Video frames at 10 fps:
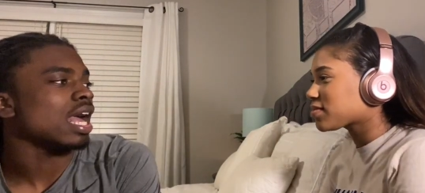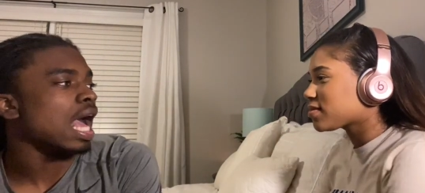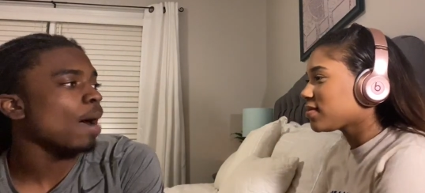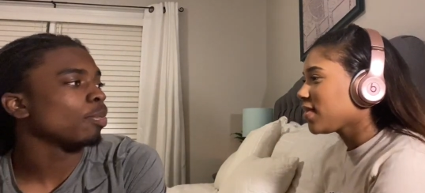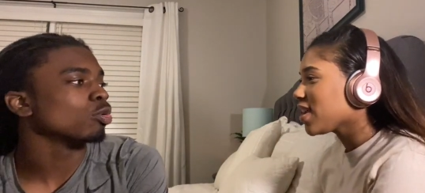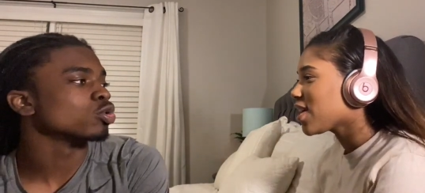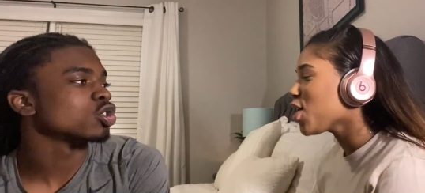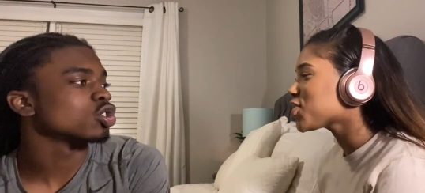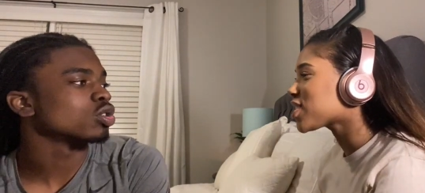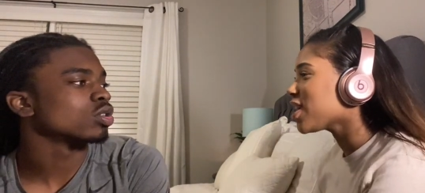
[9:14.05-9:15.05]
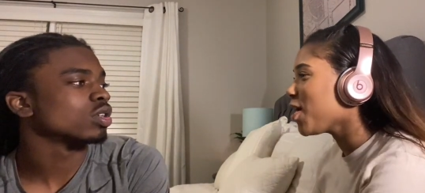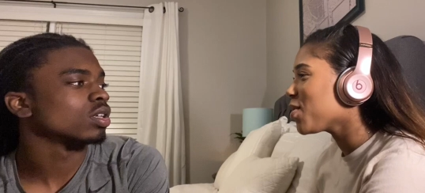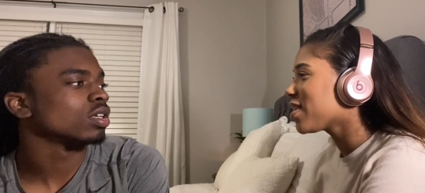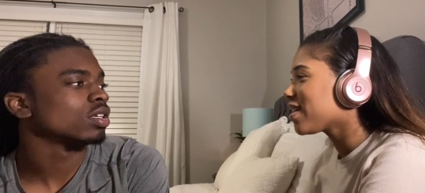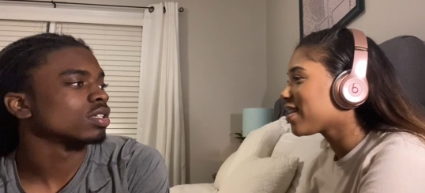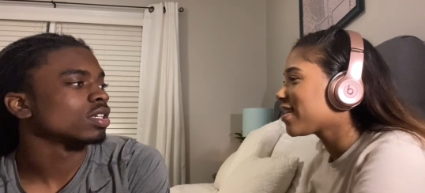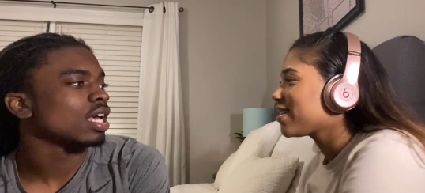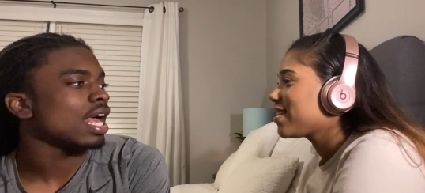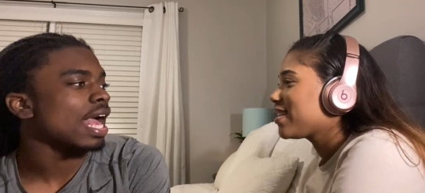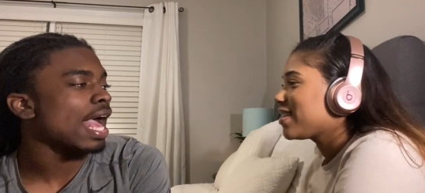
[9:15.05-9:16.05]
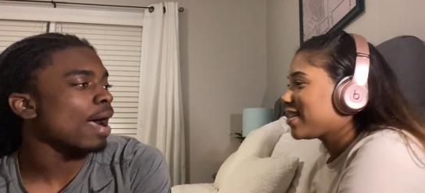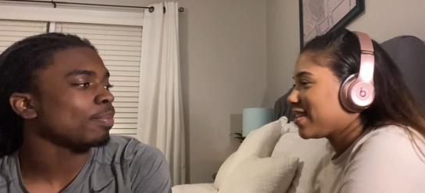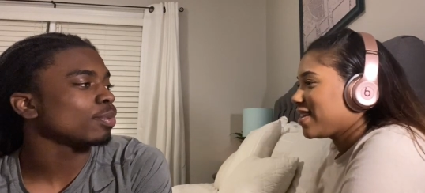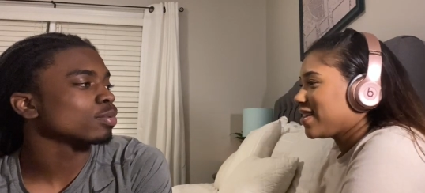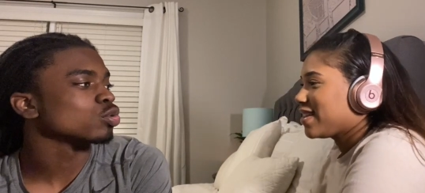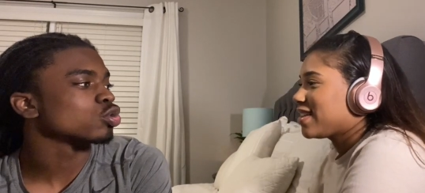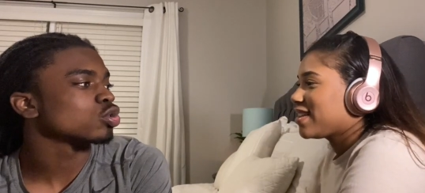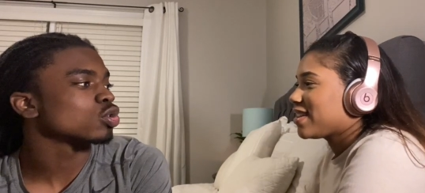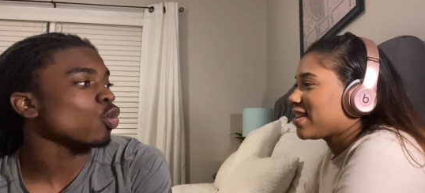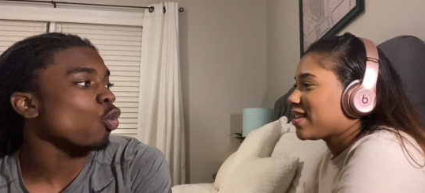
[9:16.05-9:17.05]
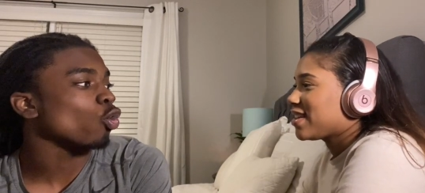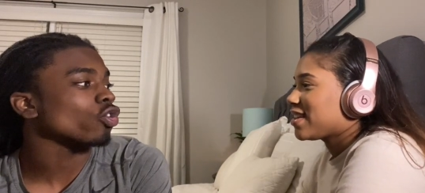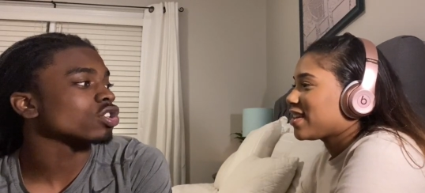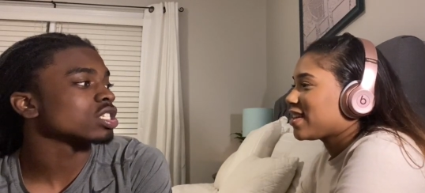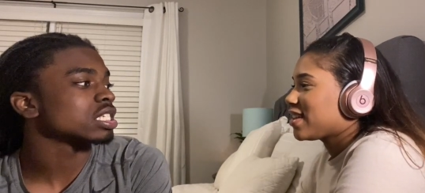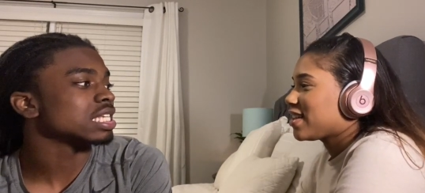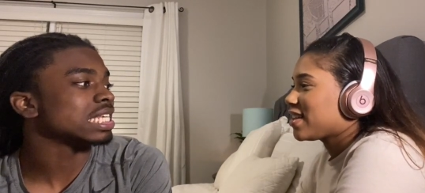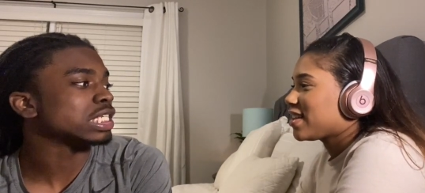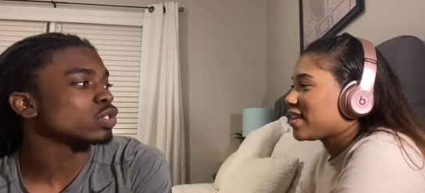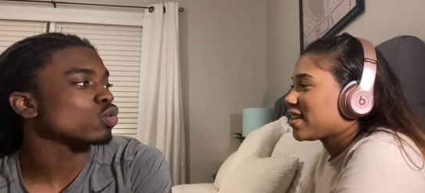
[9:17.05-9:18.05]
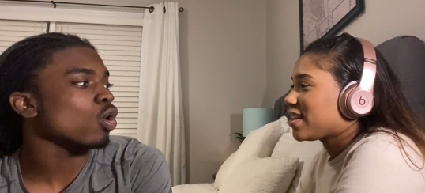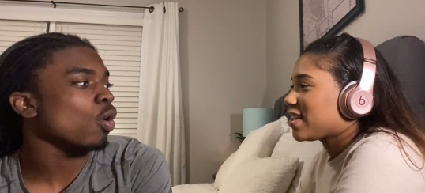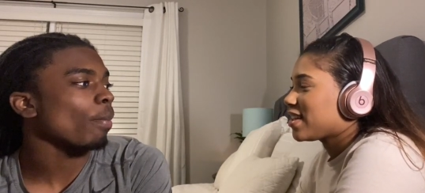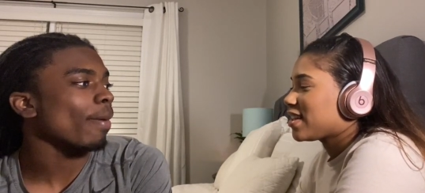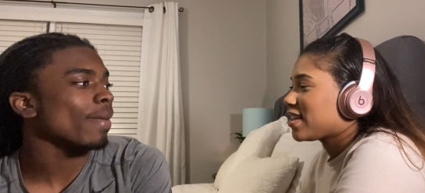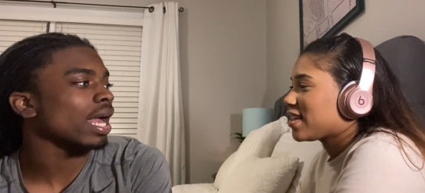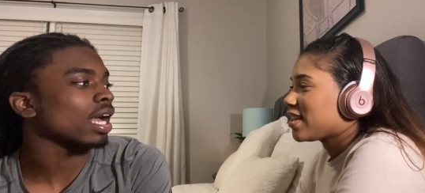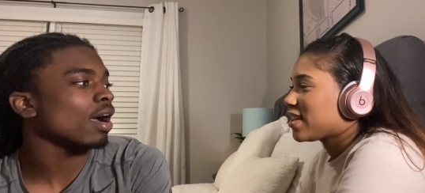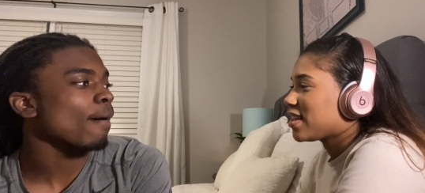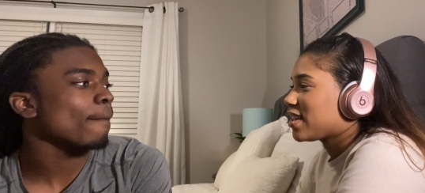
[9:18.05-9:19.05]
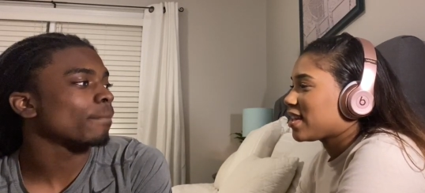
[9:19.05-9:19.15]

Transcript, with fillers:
Speaker 1: Apple. Go
Speaker 2: slower.
Speaker 1: Apple stores need to open back up.